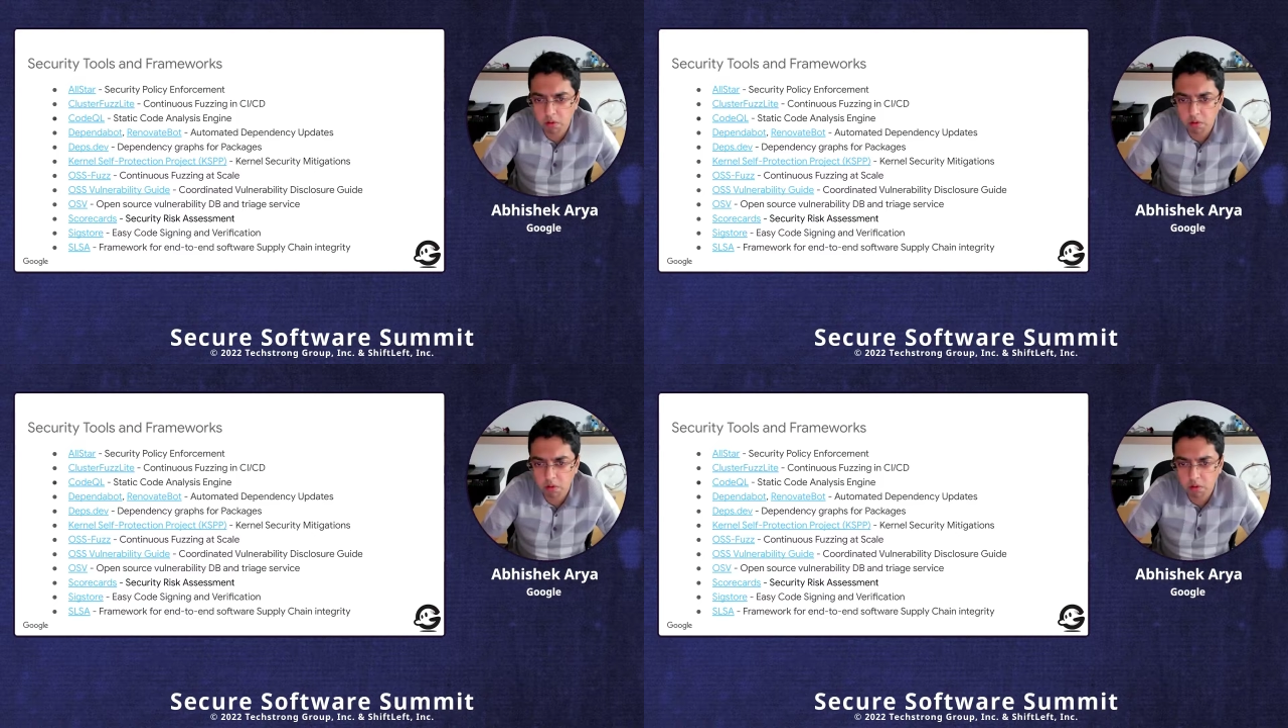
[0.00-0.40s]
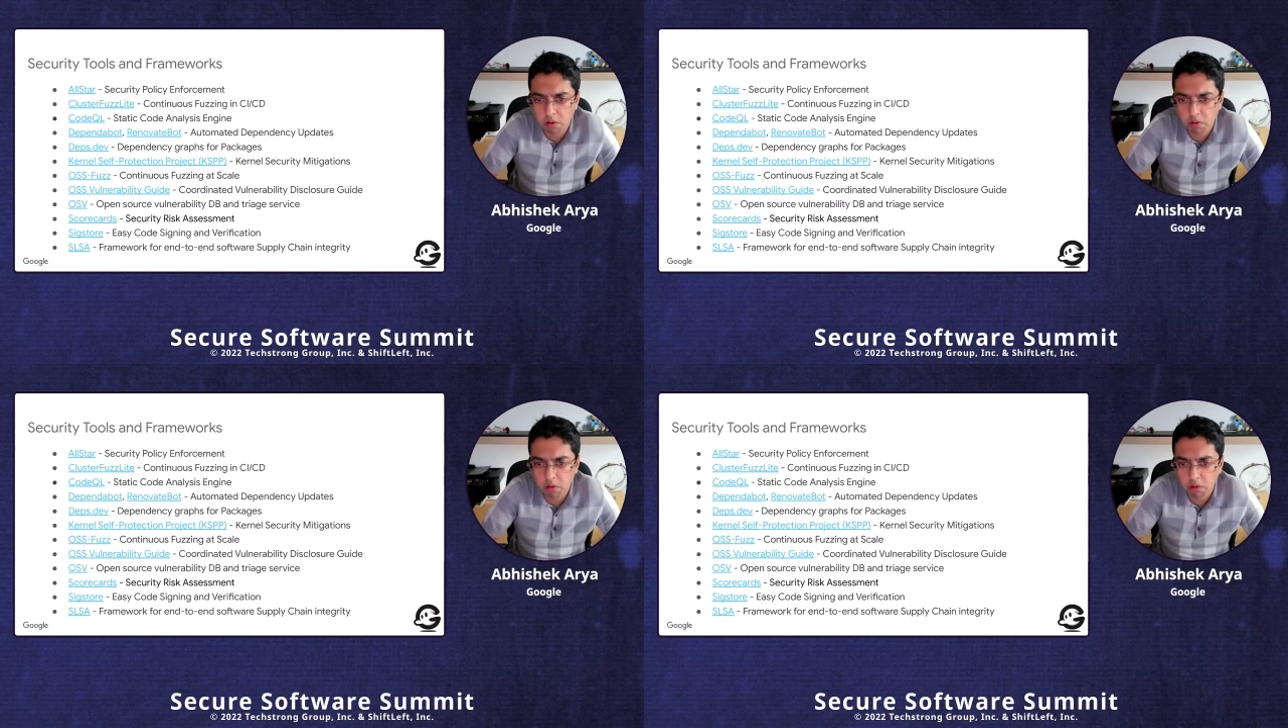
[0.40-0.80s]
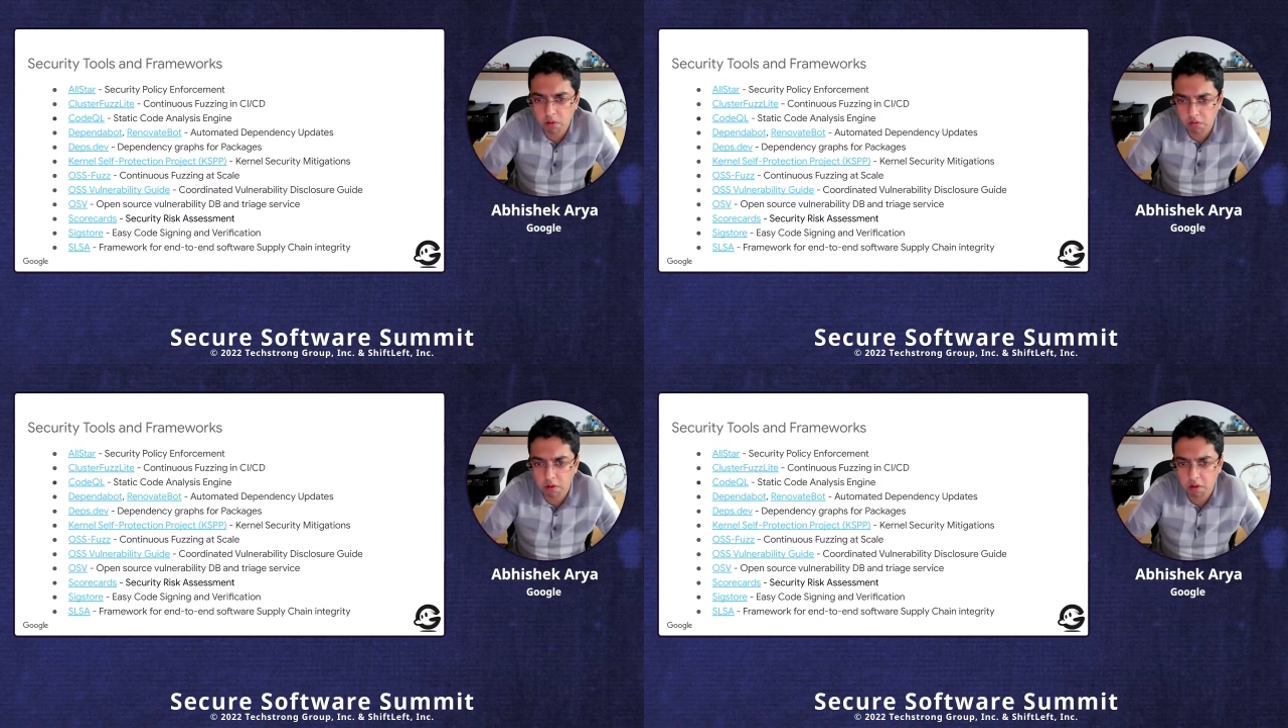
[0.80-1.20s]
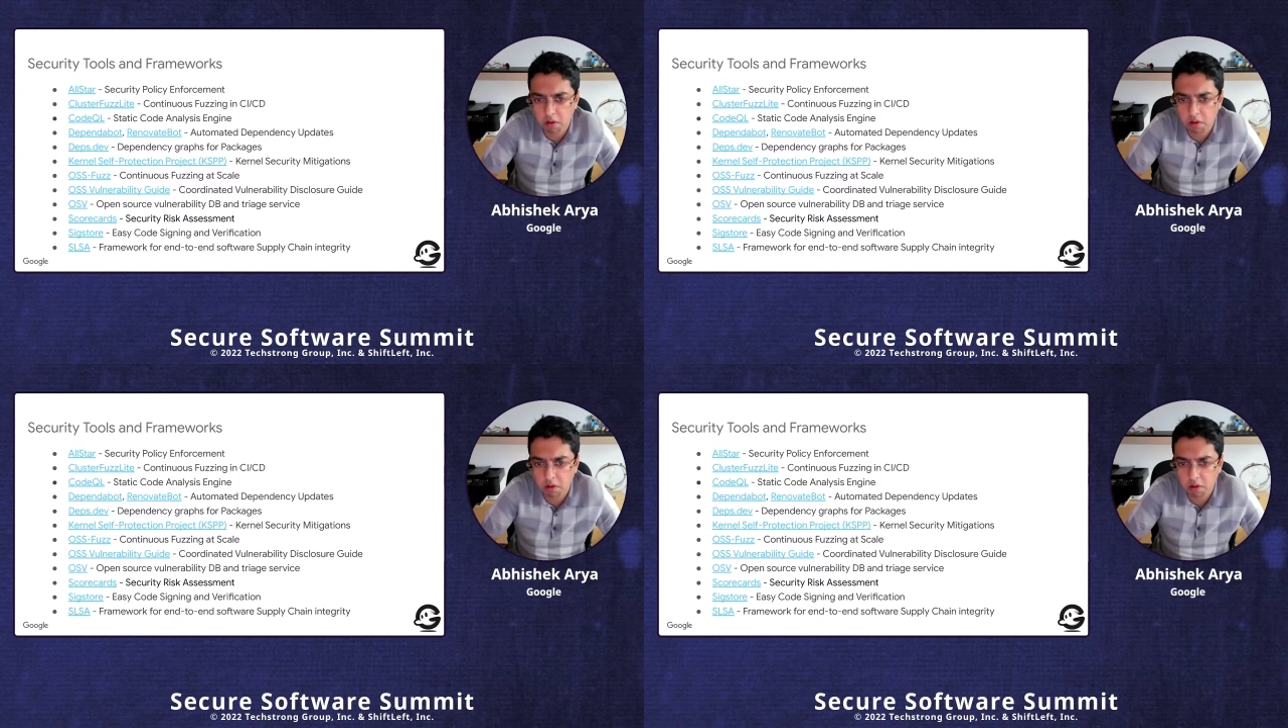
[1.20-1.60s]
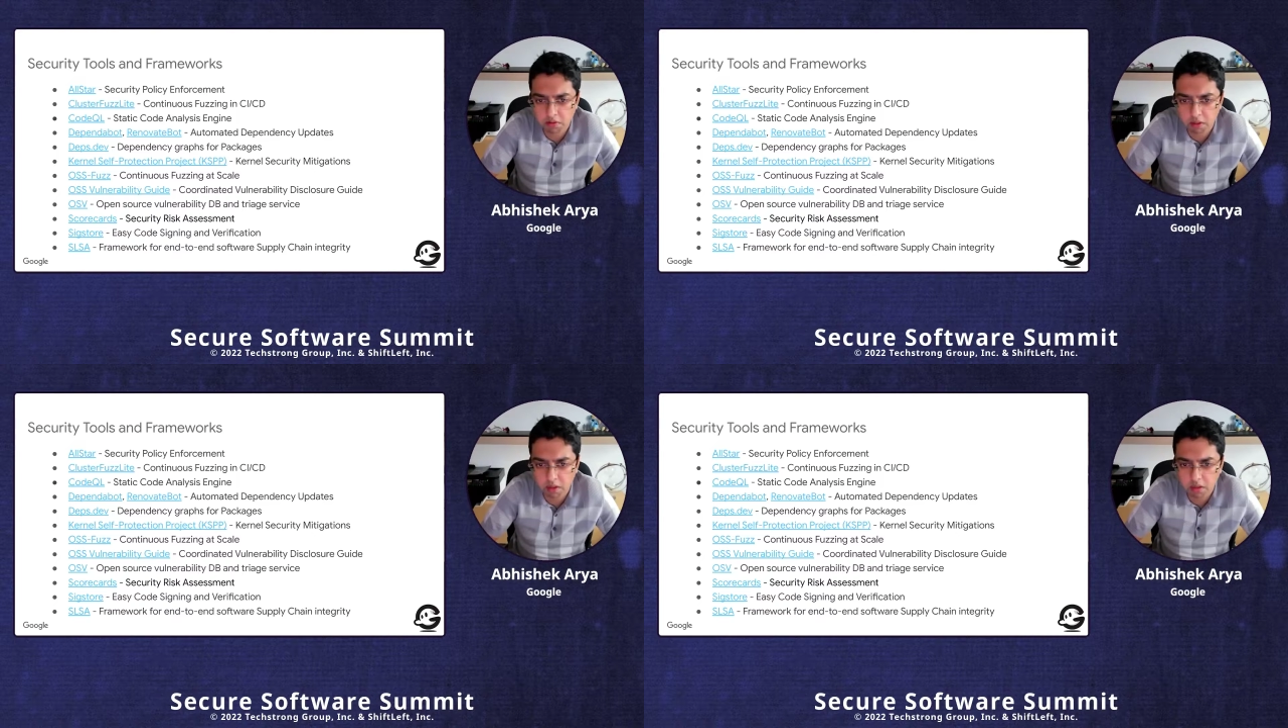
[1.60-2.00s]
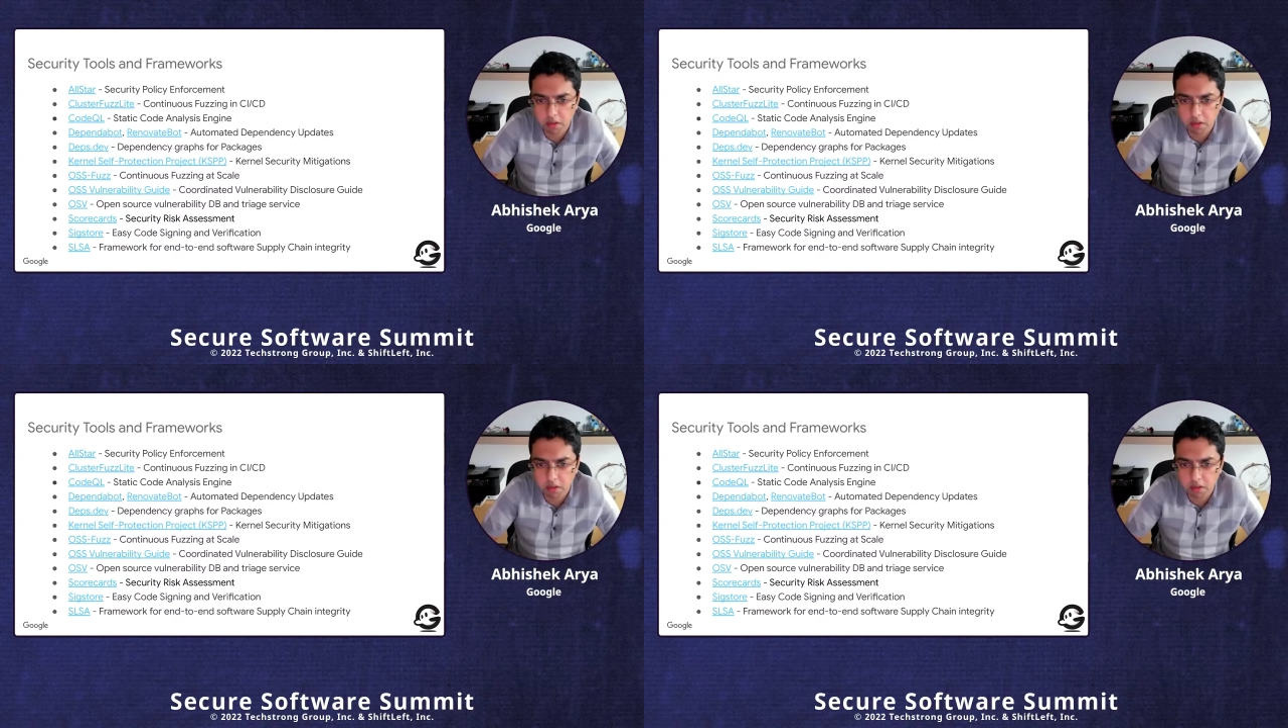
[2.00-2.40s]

in your secure development lifecycle